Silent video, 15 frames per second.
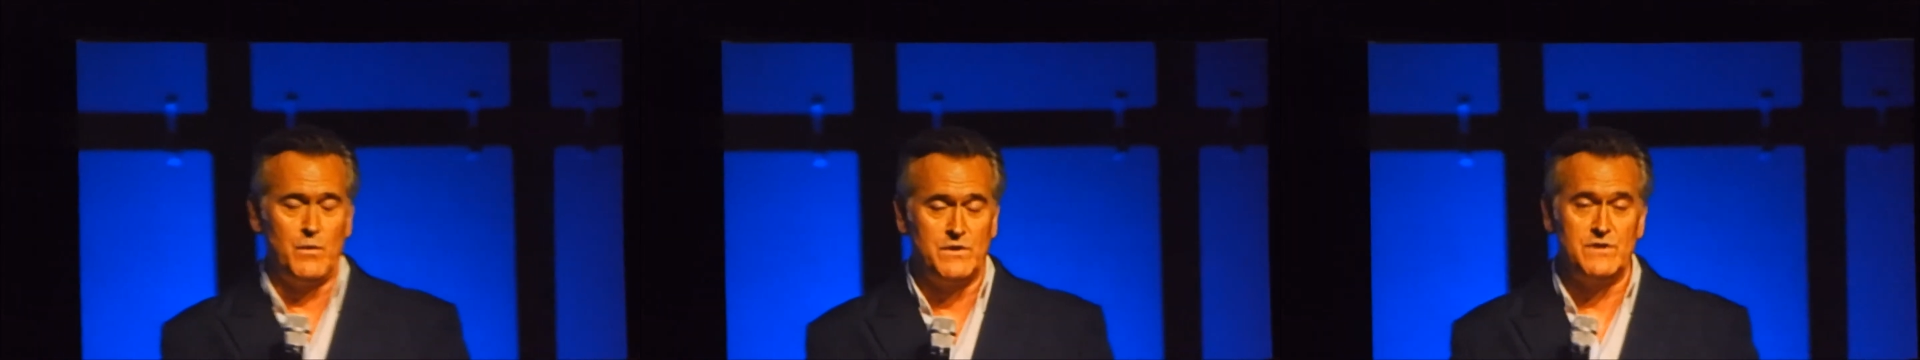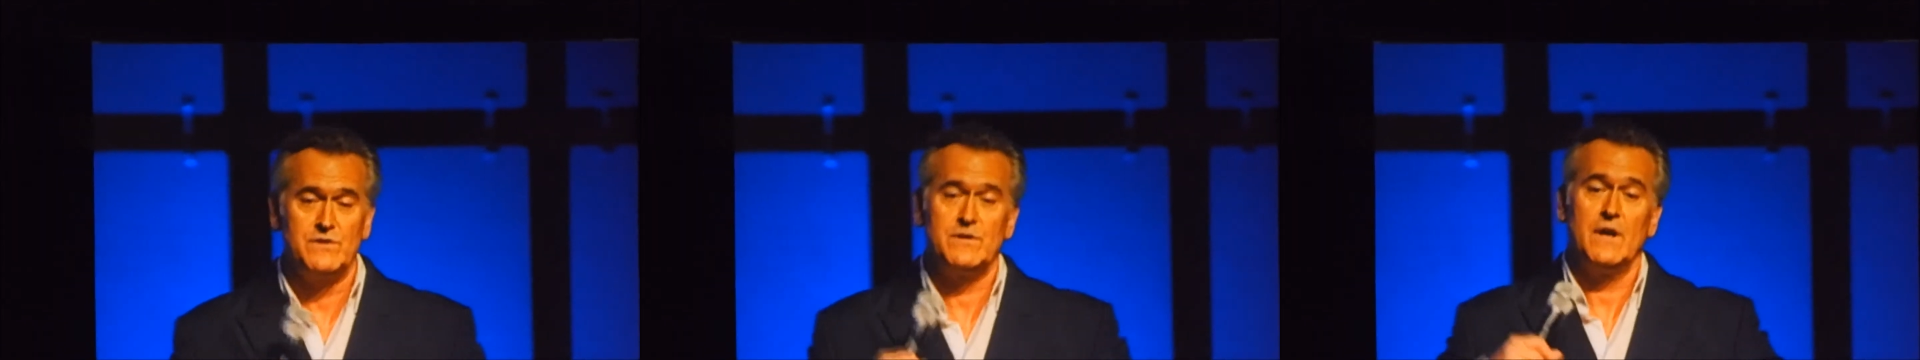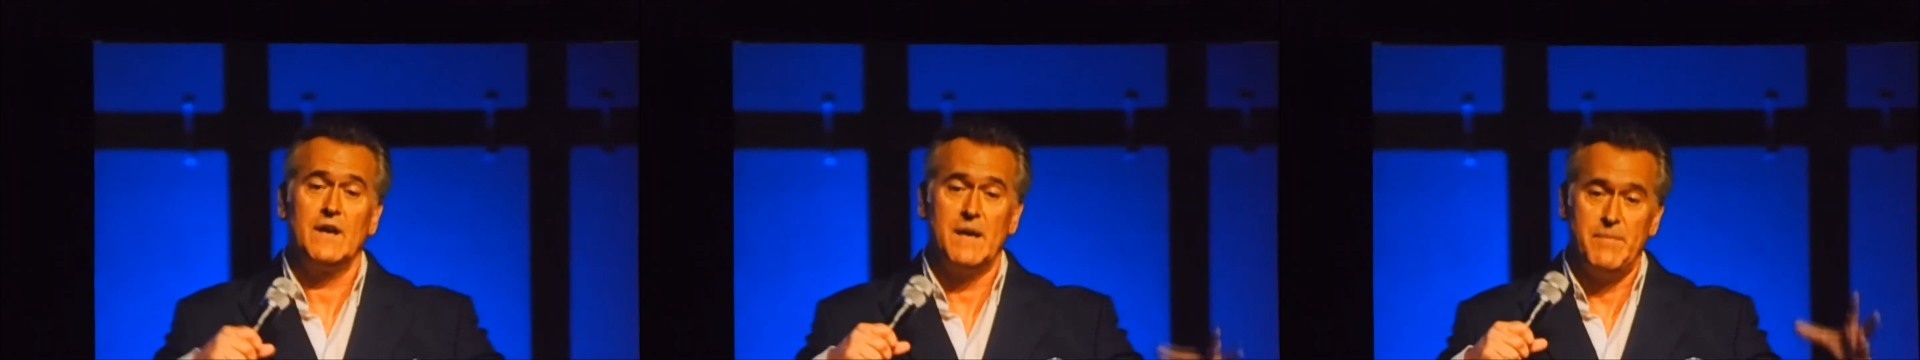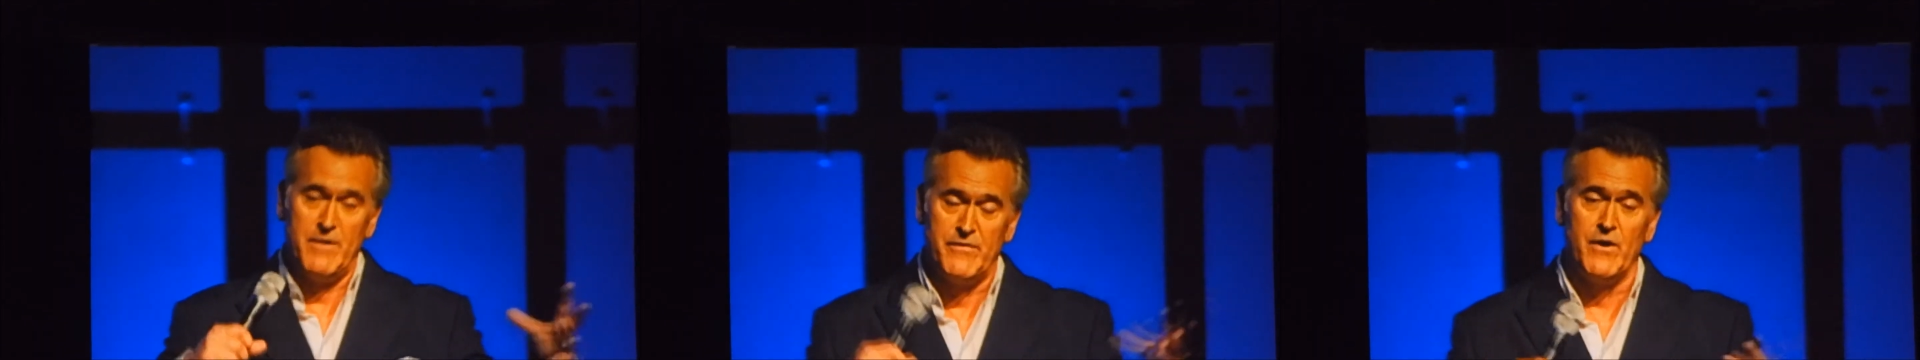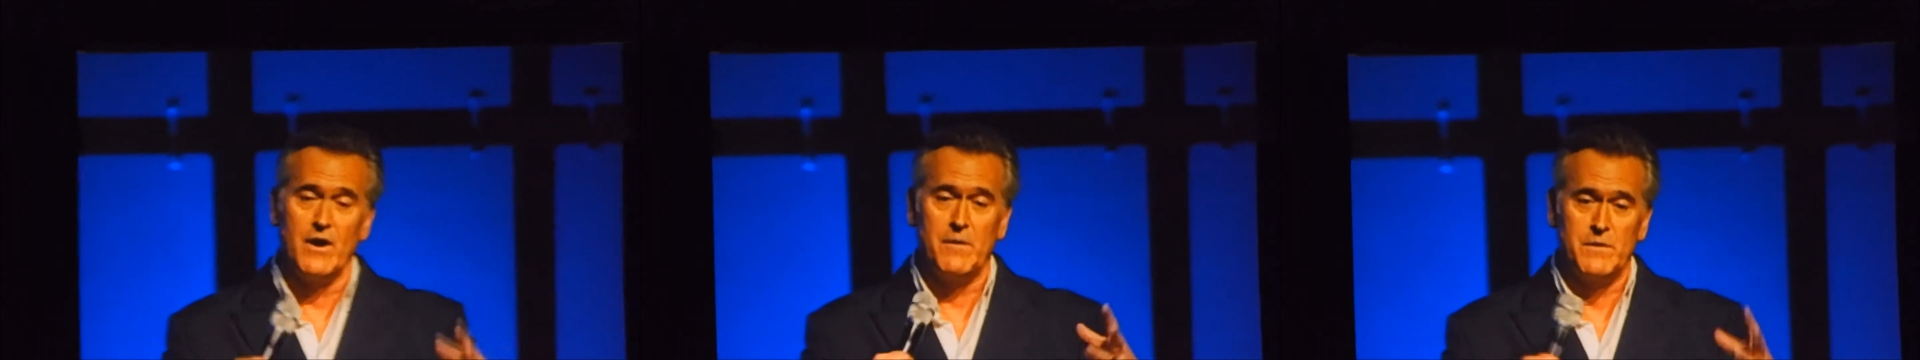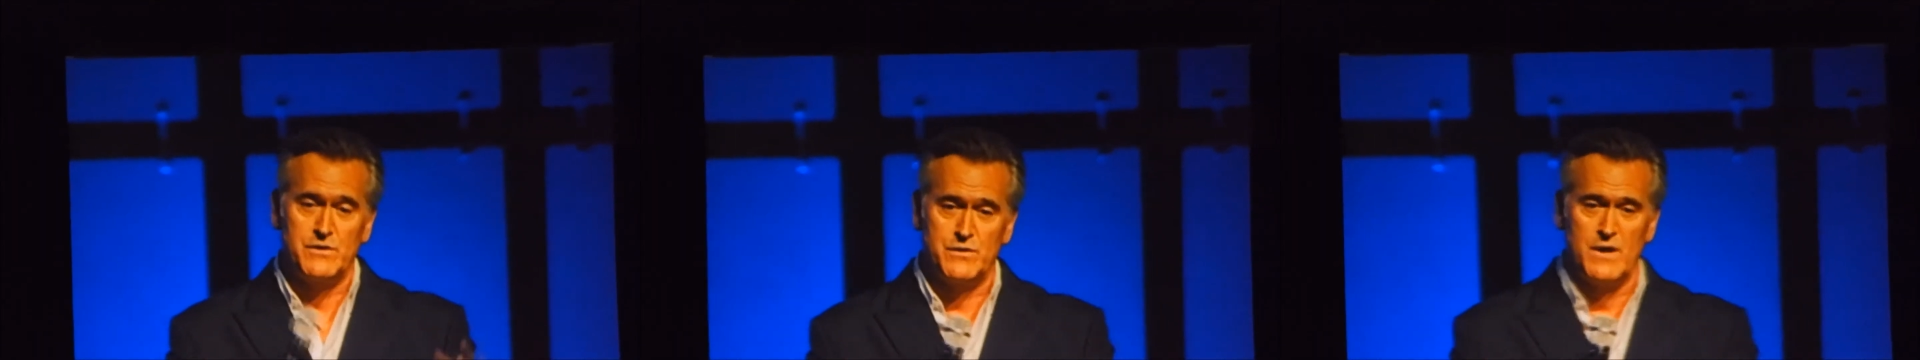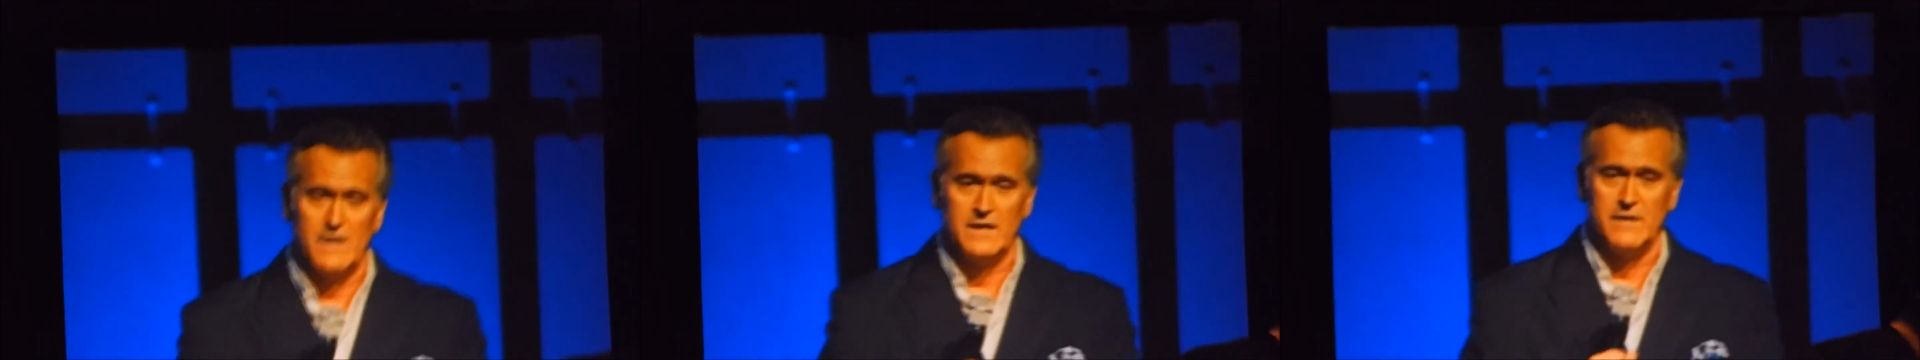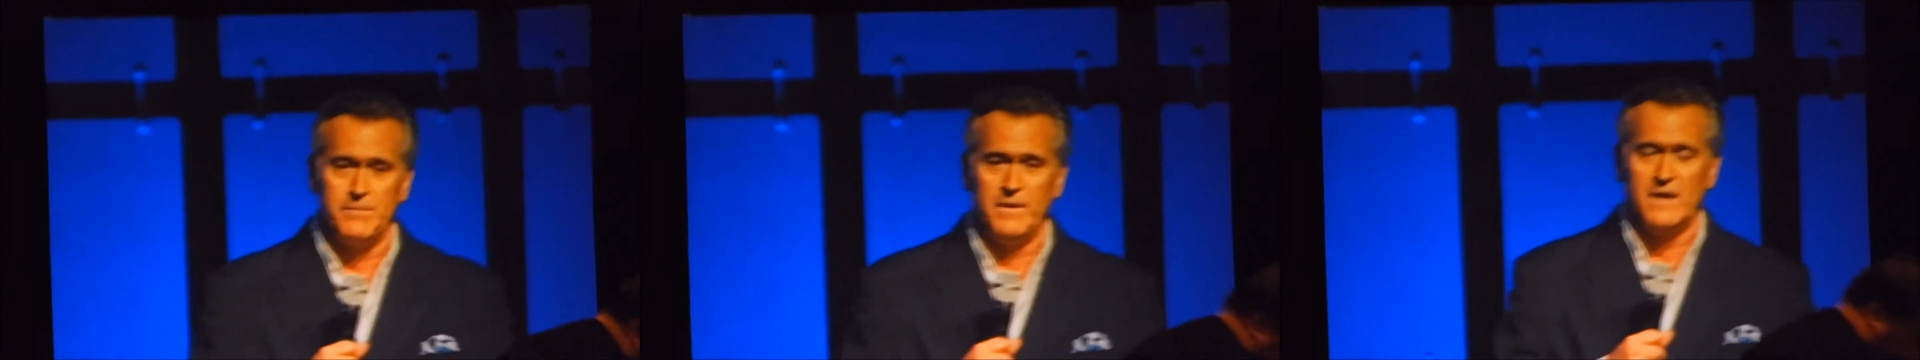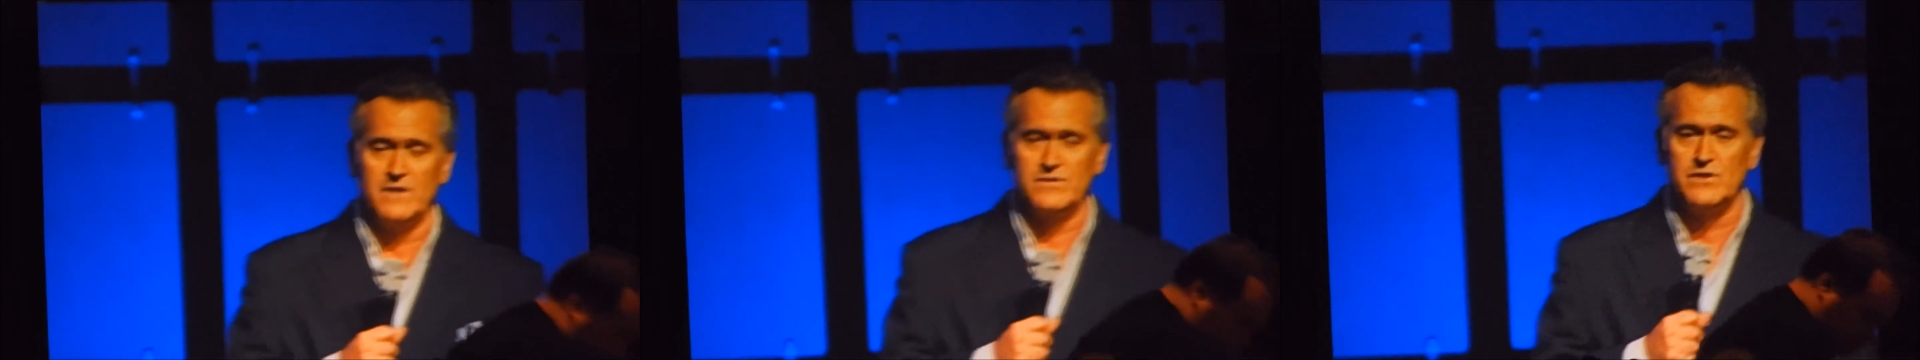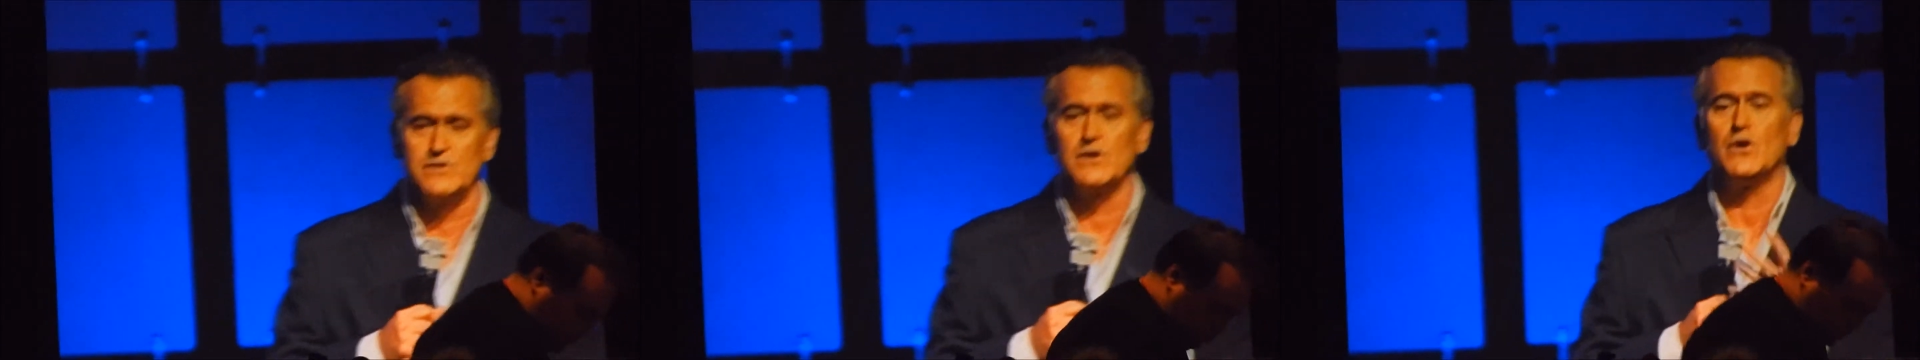which can be very restricted because it's the